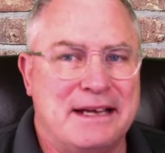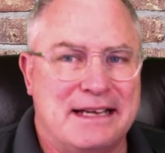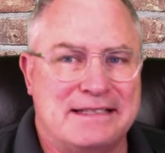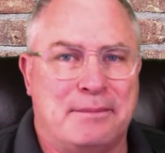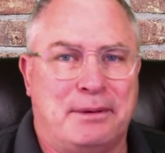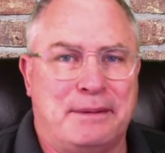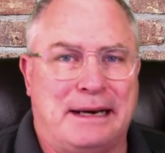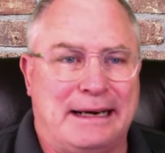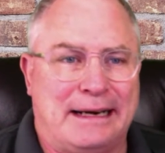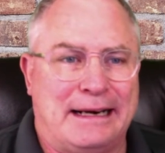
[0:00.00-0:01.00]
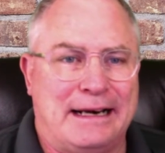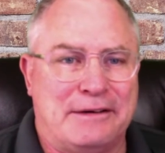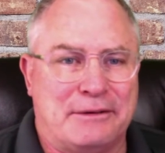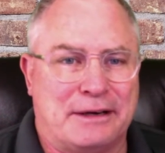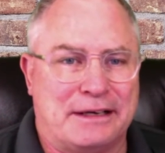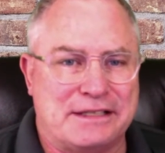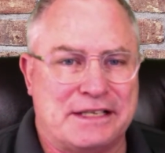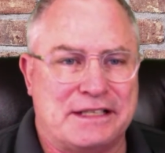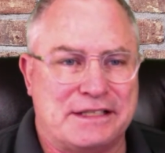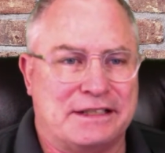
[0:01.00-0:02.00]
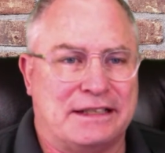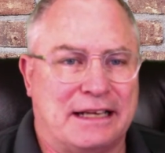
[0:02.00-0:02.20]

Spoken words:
as implementing it in your organization.